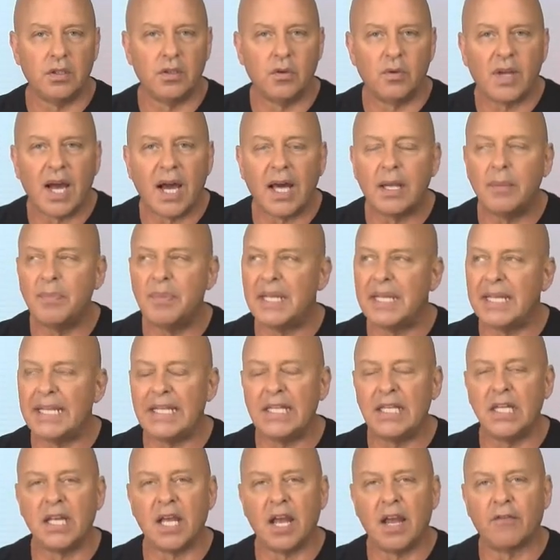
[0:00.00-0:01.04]
You've got to be
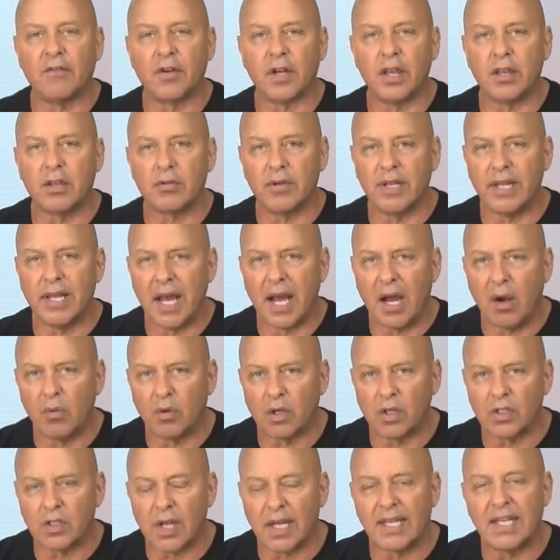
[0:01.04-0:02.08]
eating every 3
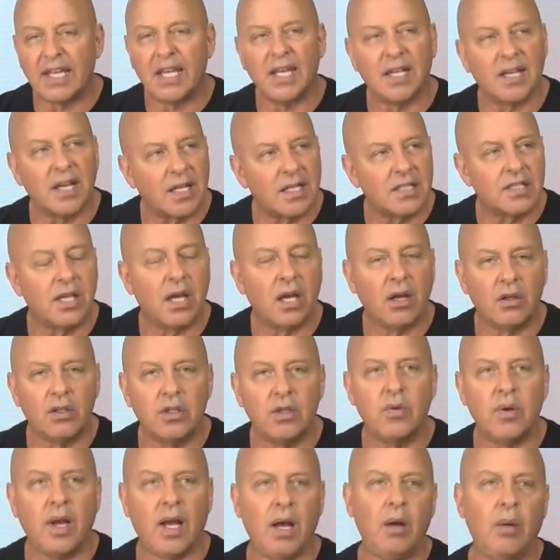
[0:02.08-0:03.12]
hours. I cannot tell
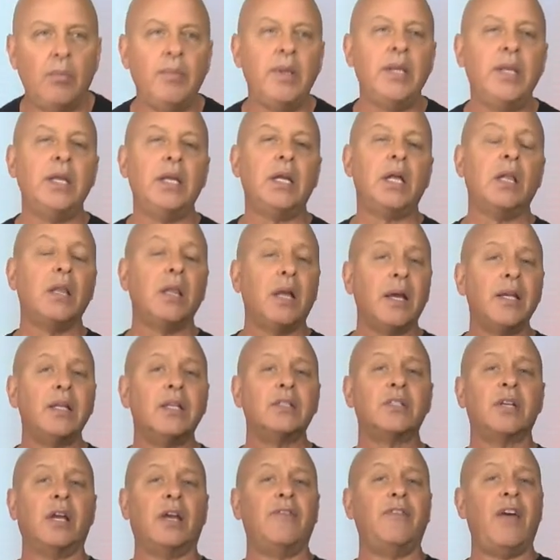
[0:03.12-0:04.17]
you how many
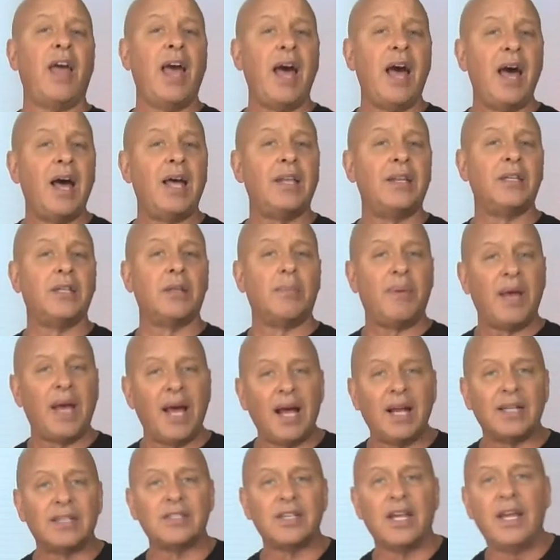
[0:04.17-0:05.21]
clients I've had in the
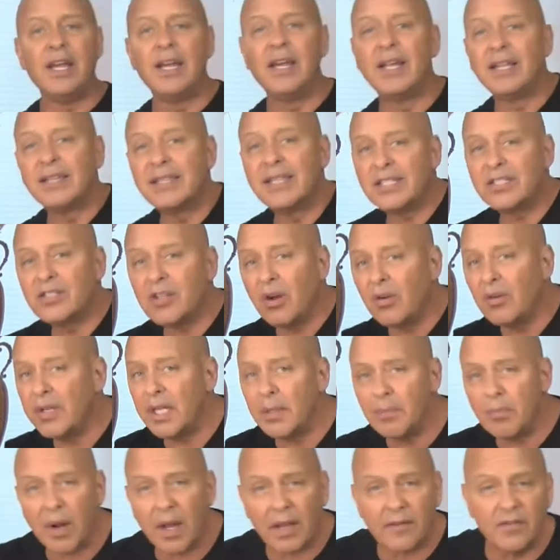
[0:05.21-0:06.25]
past that don't
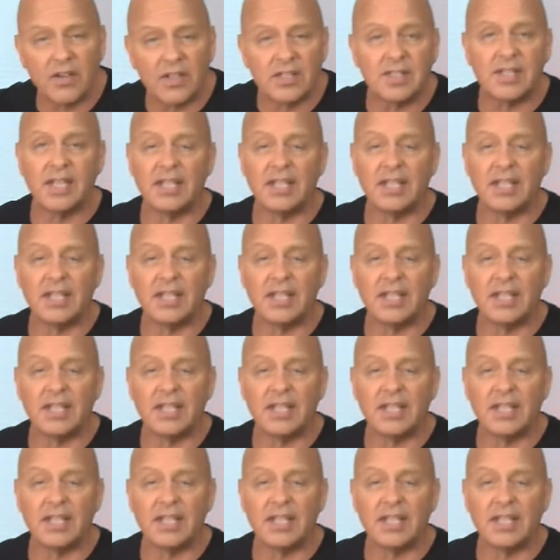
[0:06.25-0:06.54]
eat breakfast.